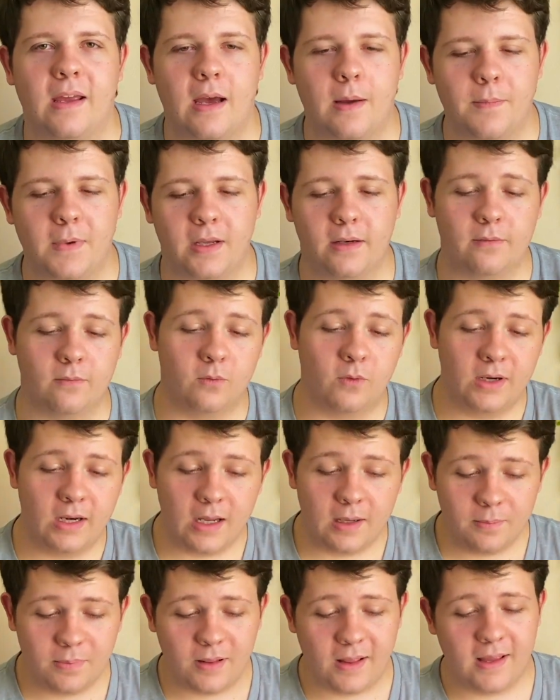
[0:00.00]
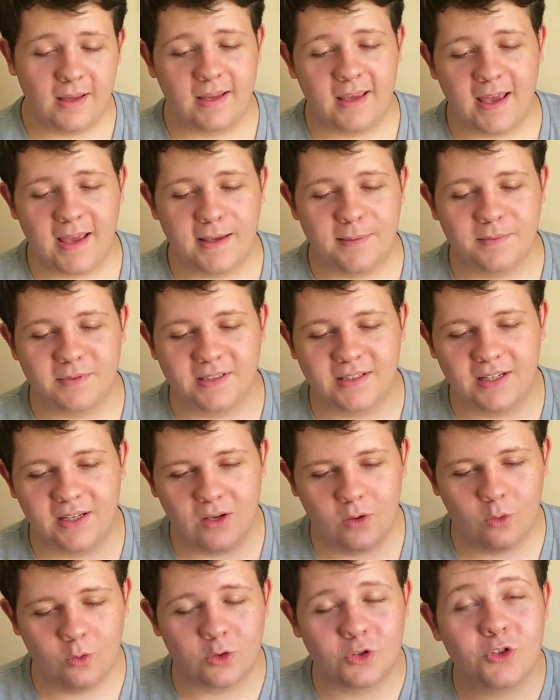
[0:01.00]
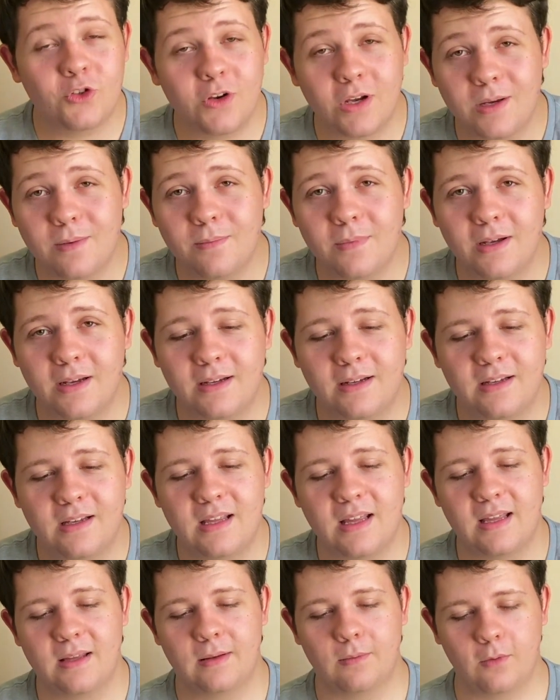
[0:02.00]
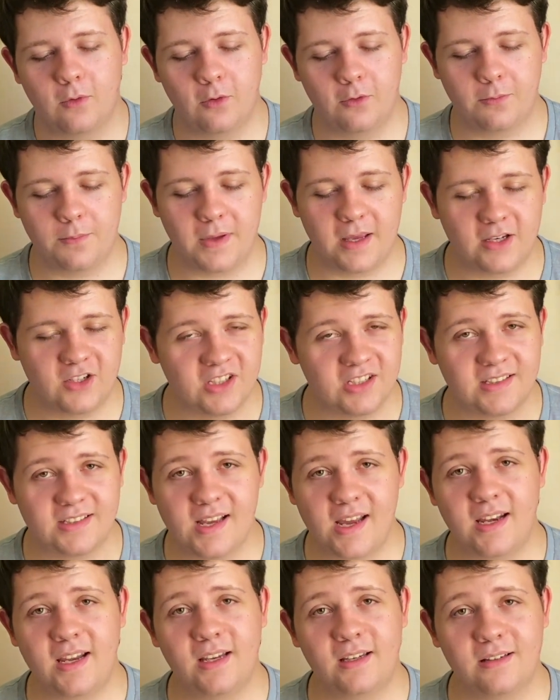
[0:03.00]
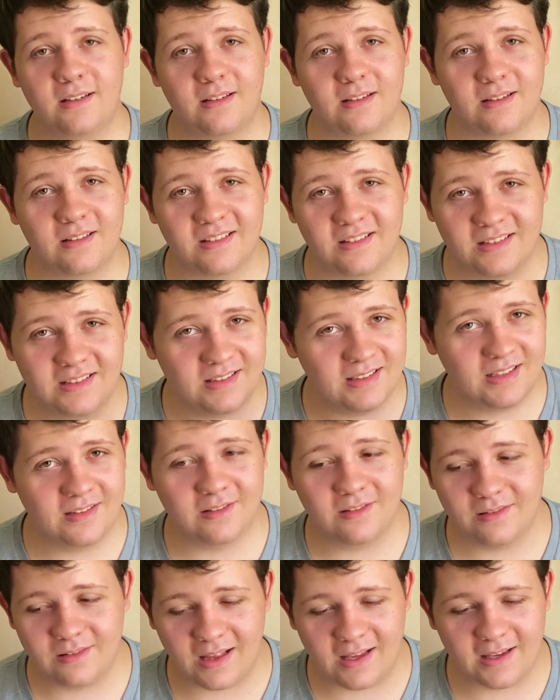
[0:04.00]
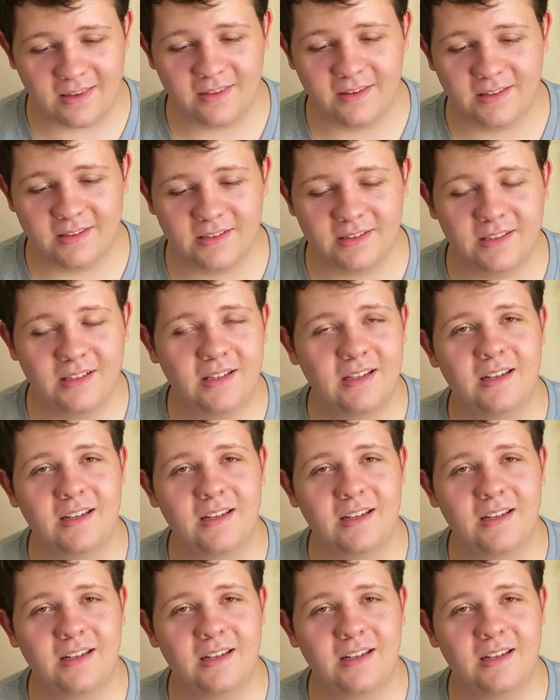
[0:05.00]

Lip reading: I mean, when I play games or stream, with me just sitting still like this,